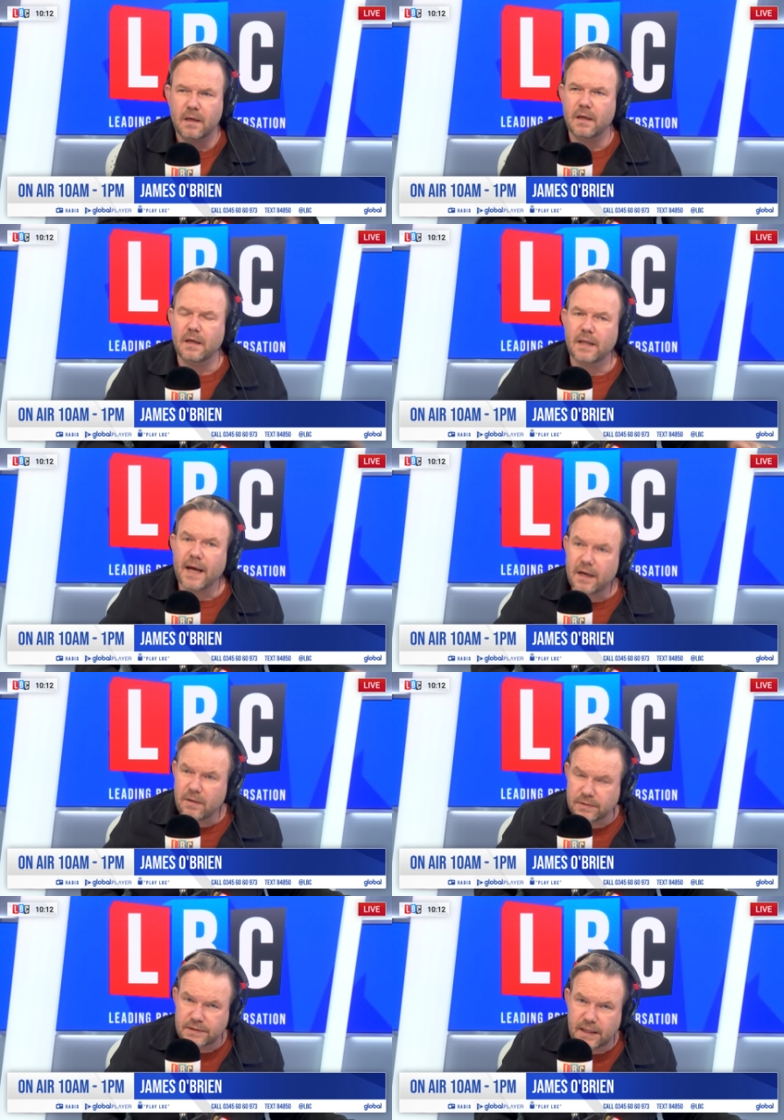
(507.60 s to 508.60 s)
in that
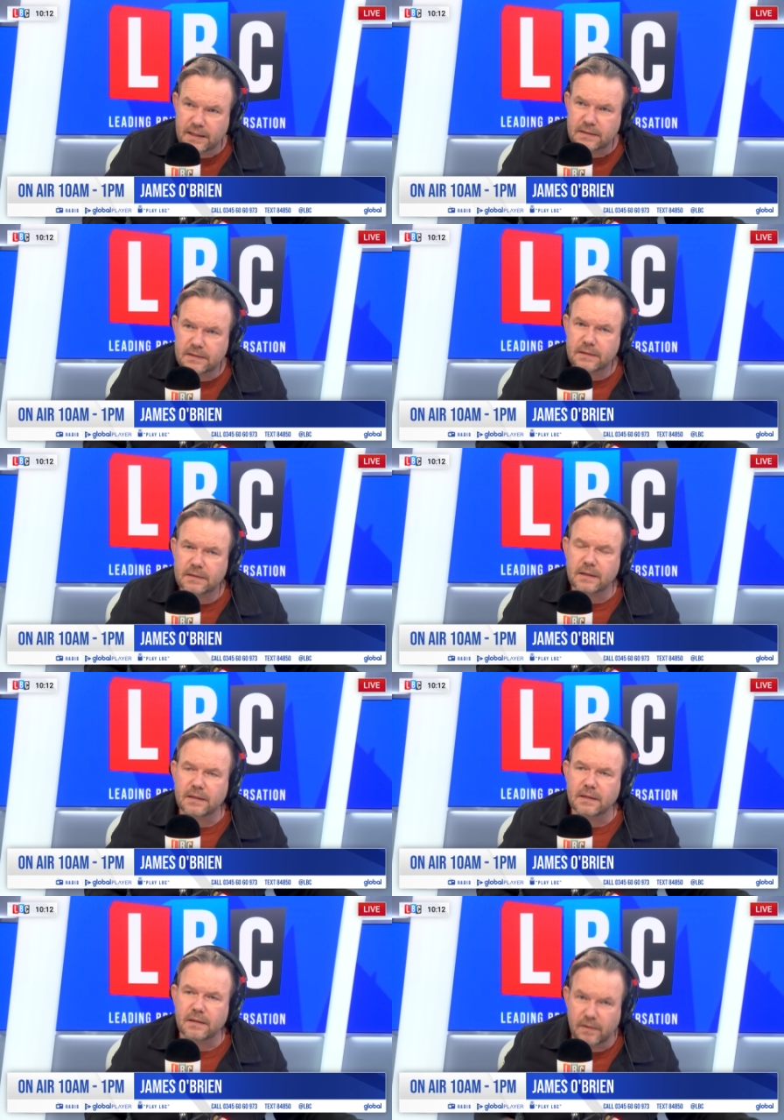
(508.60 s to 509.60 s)
context
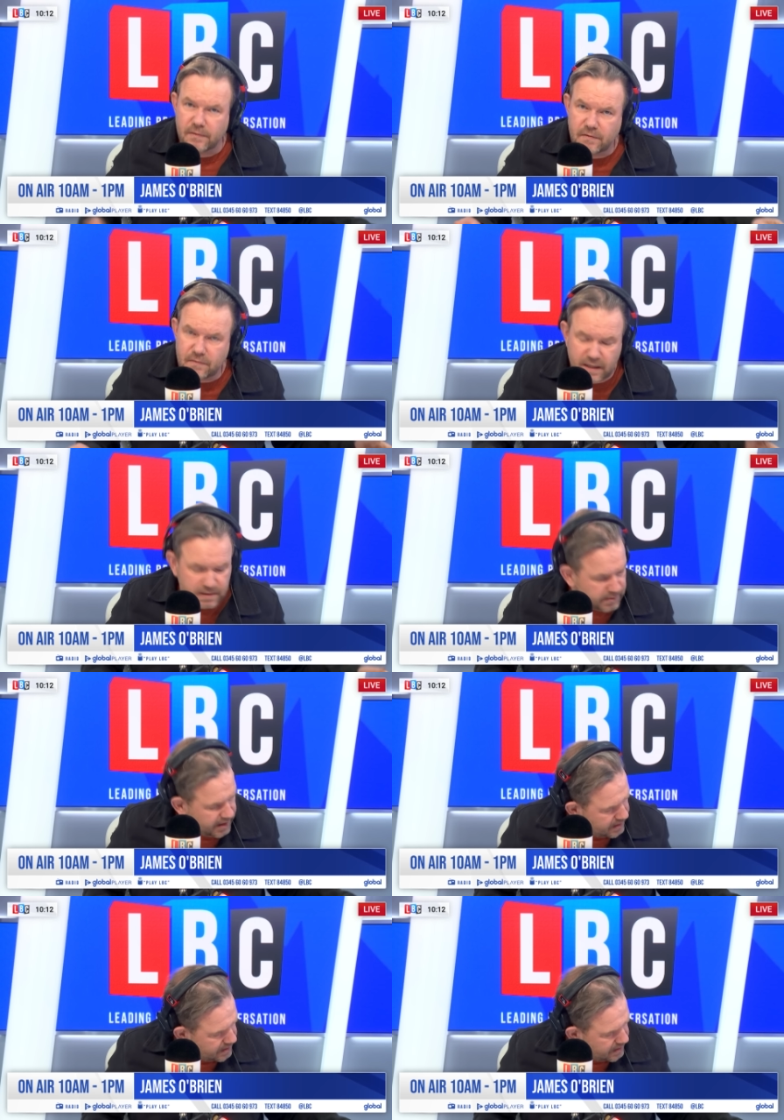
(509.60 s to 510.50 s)
and you know the threats made to